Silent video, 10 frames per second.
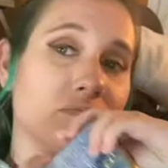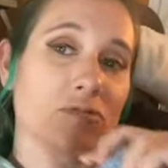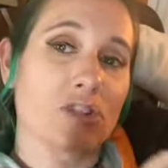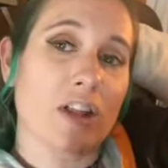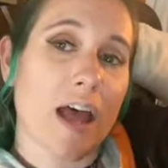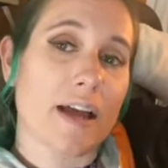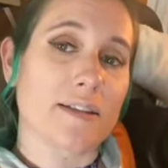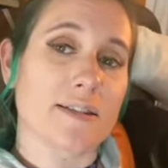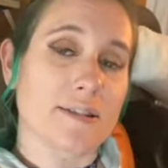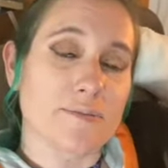chillax.
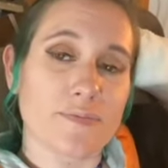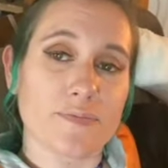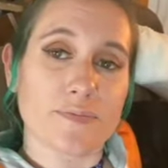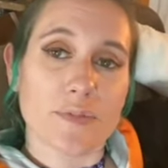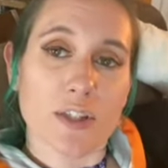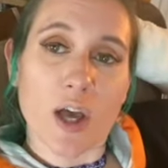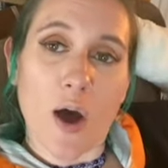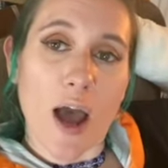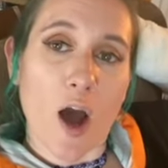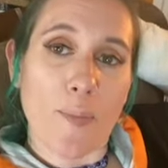So
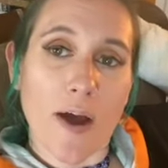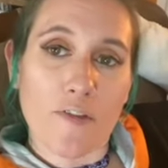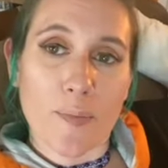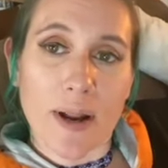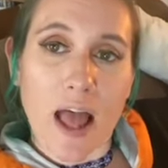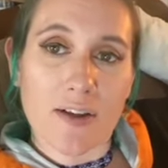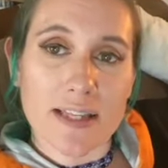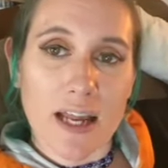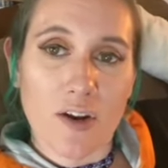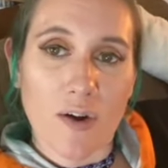I hope everybody else
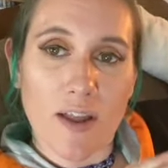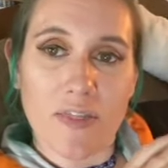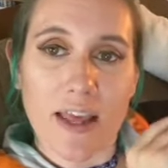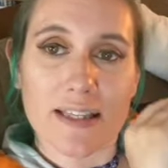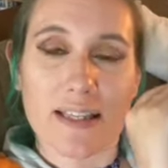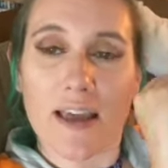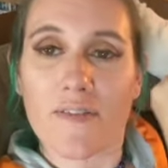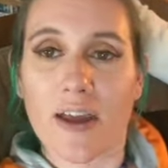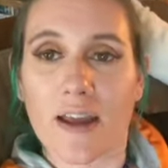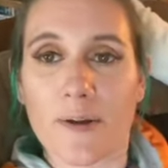had a great
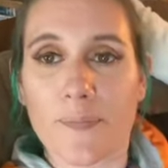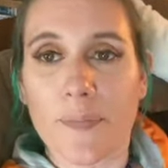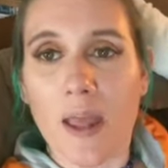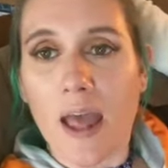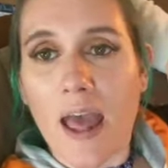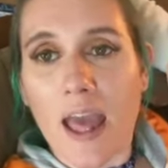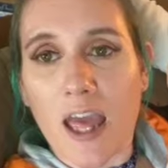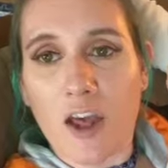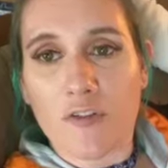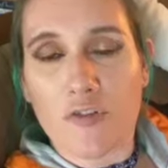Thanksgiving.
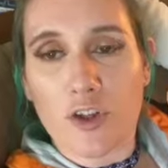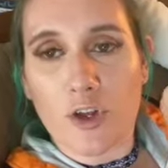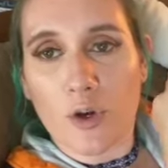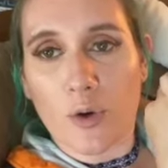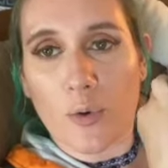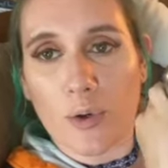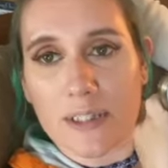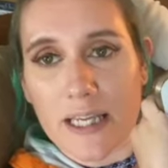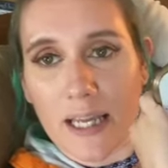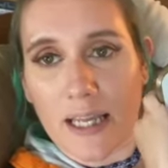If you
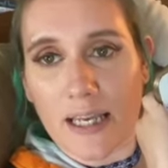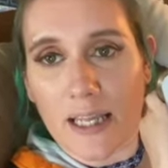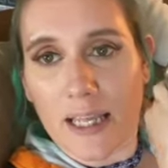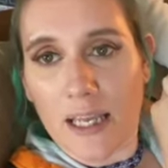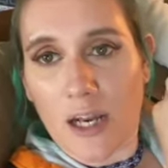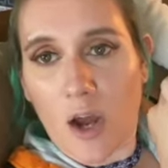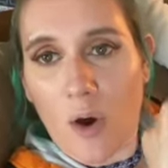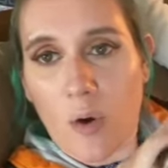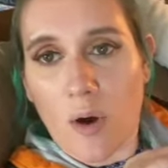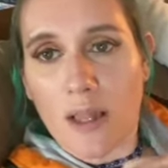did
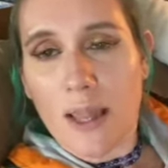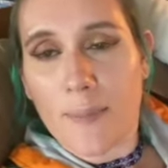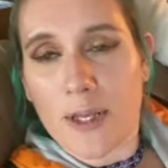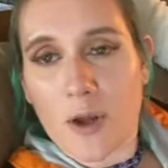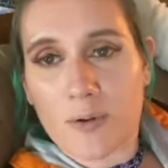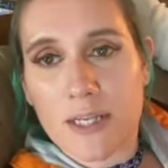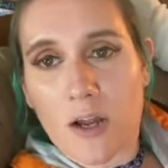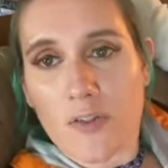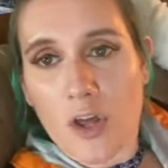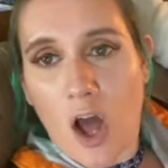keto, let me know down
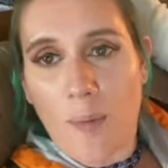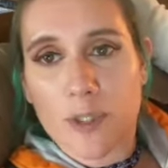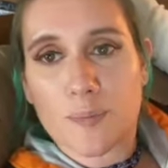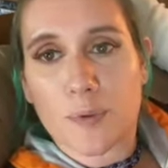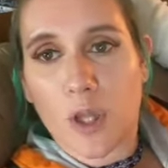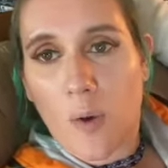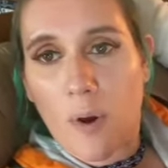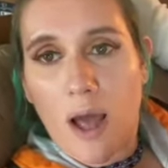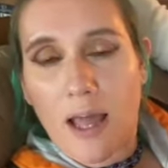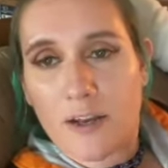in the comments below
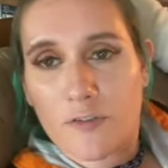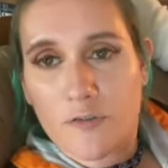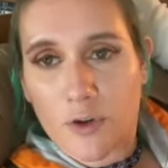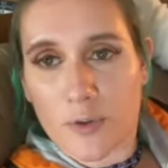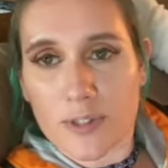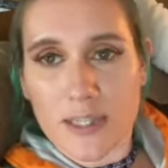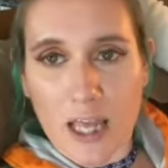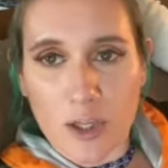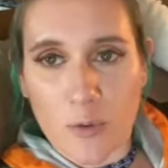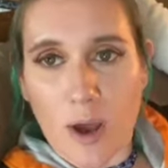what kind of foods that
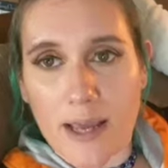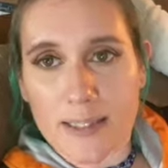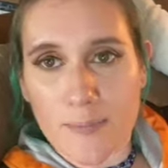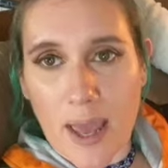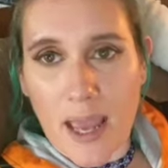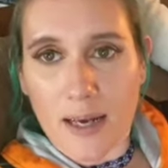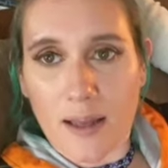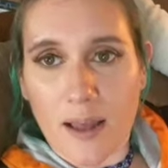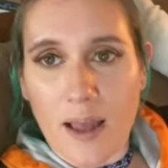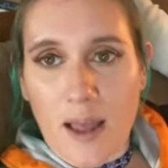you guys made
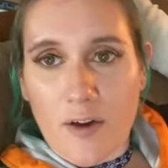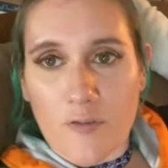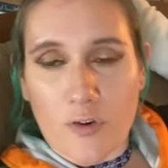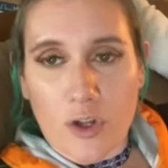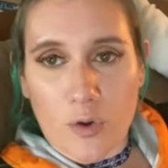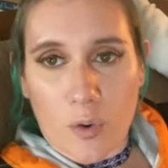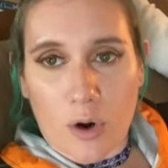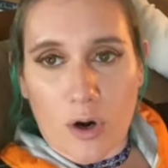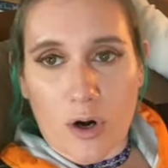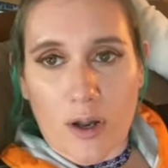for
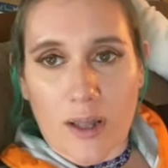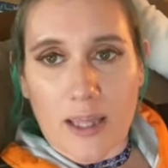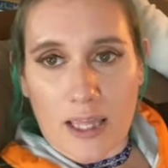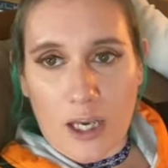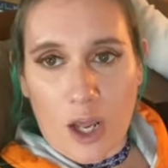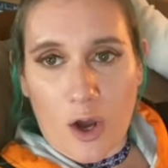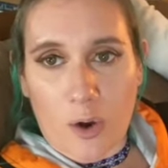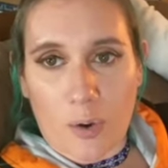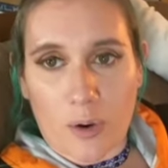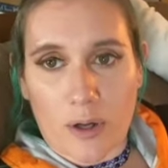your
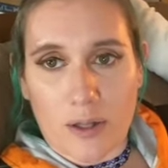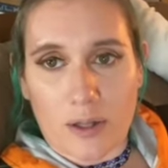keto